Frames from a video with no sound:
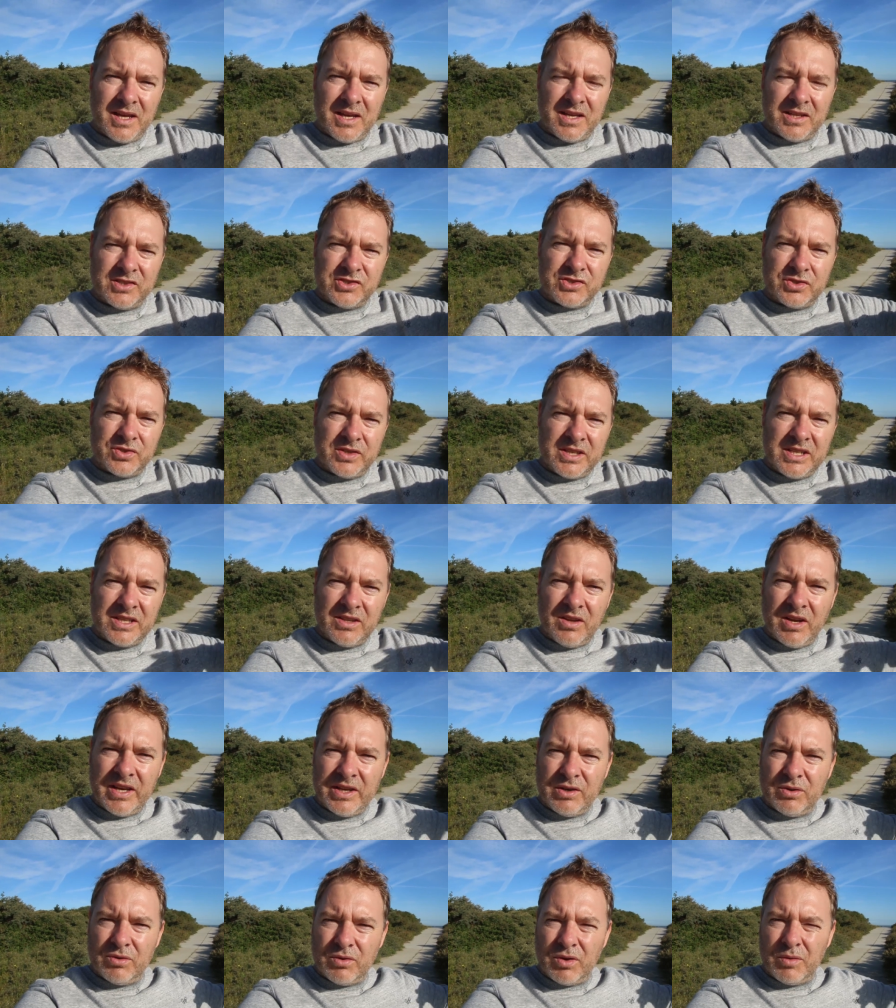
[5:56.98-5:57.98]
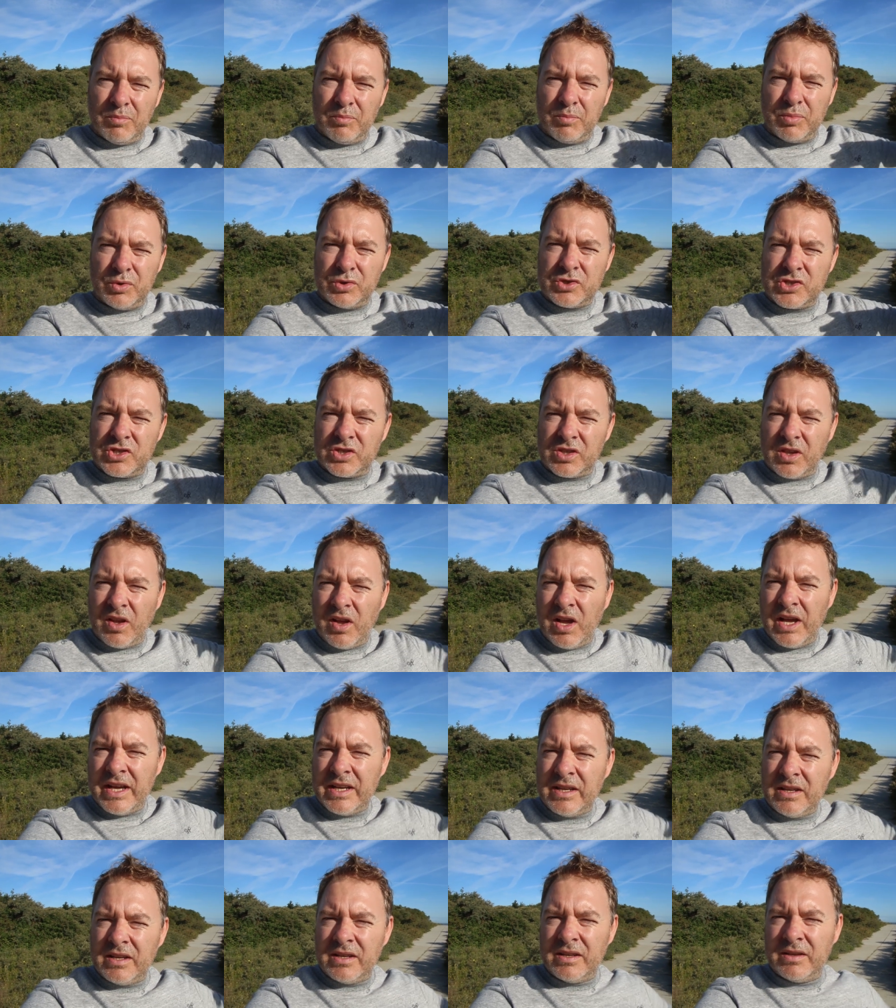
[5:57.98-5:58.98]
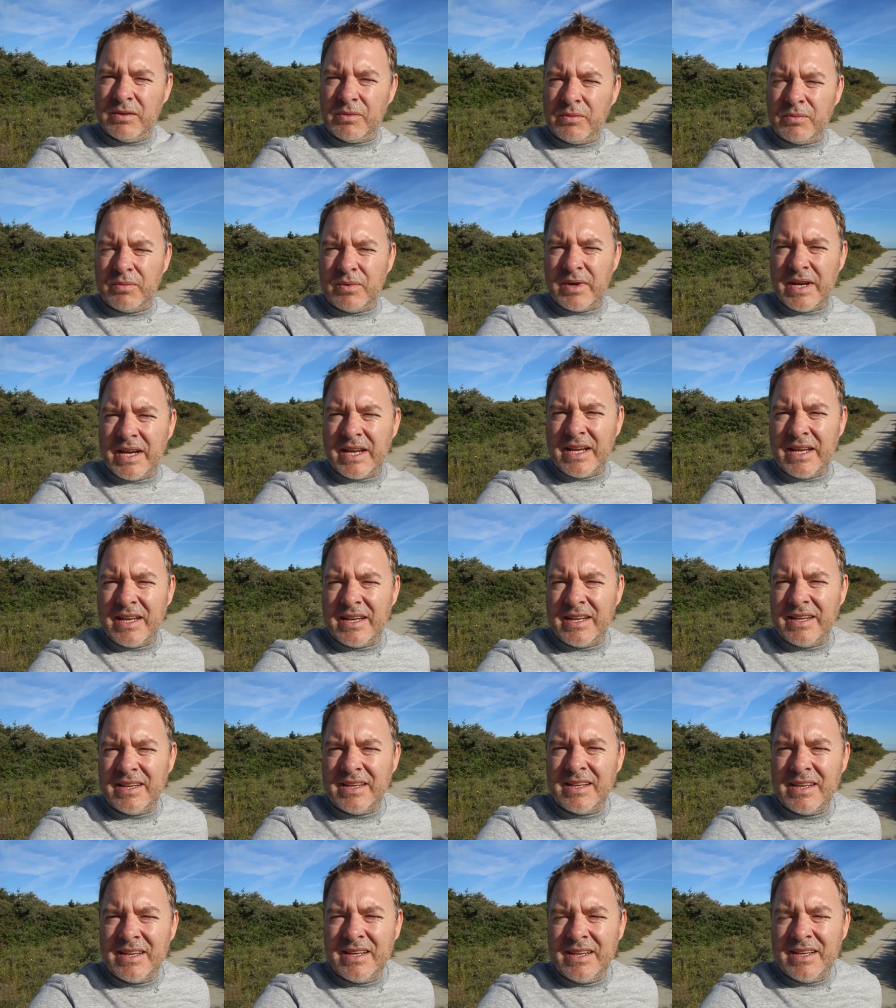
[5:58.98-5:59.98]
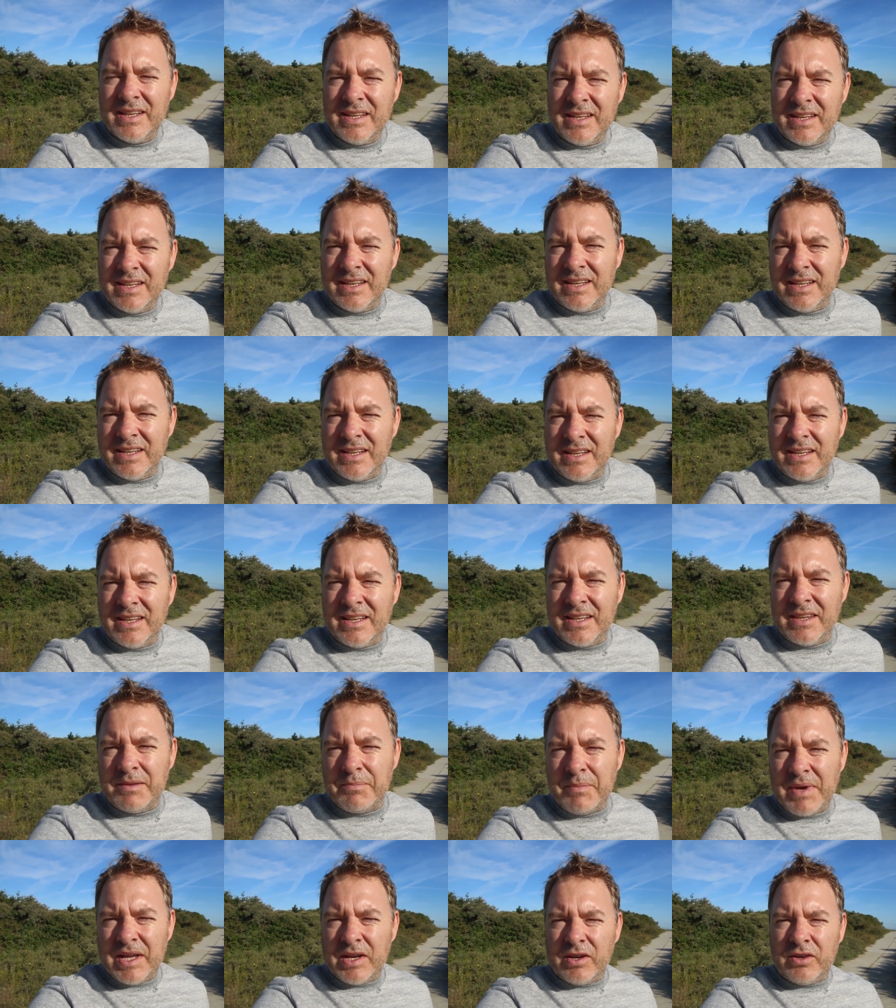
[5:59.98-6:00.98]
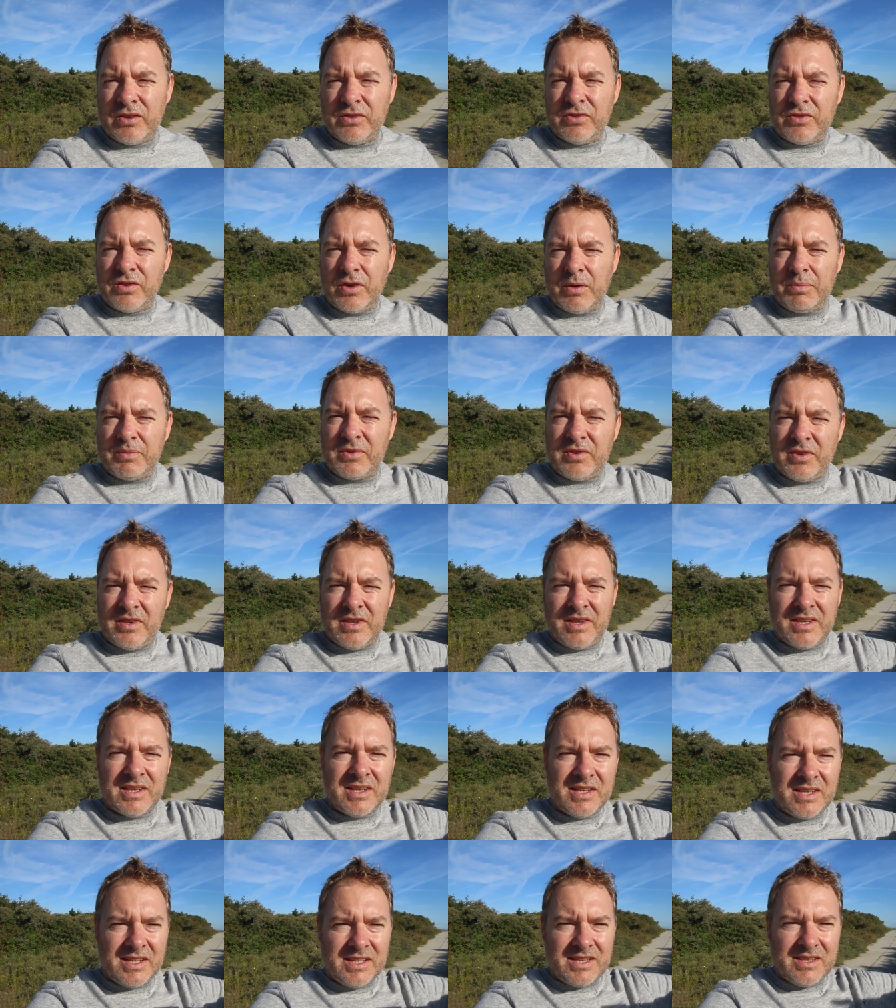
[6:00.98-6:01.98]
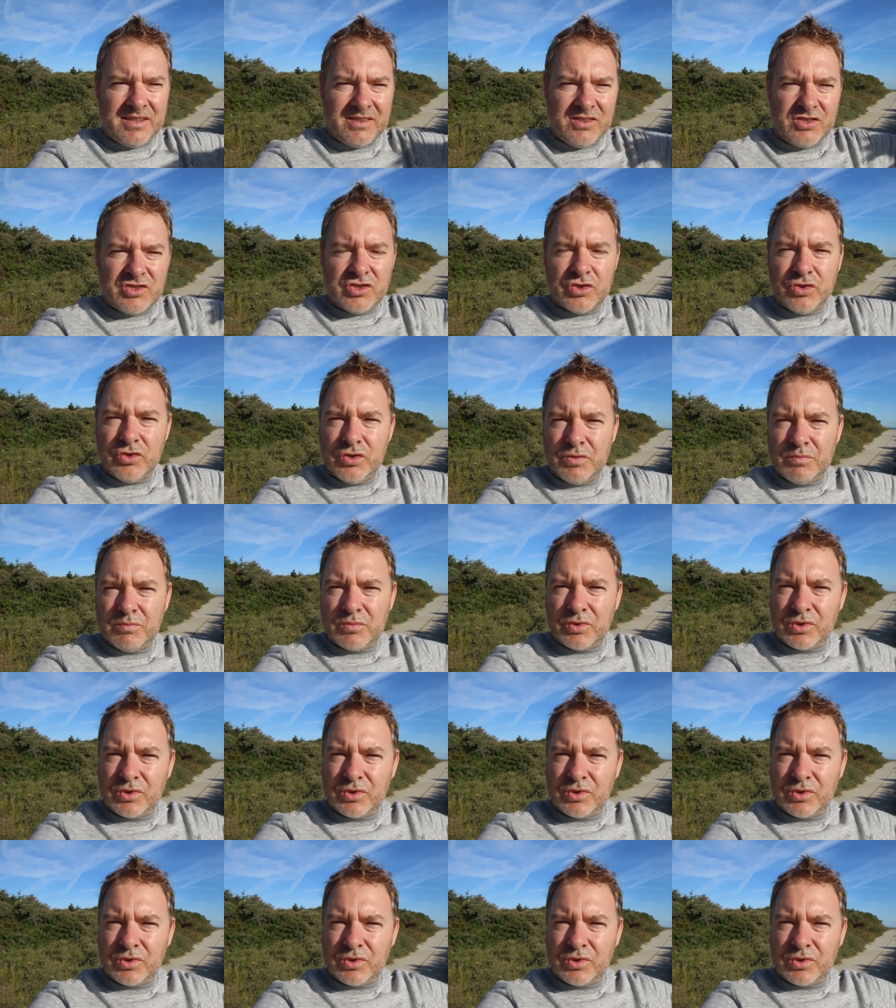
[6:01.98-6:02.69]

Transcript: uh, tree line or a bush line where Uh, the meadow stops and the dune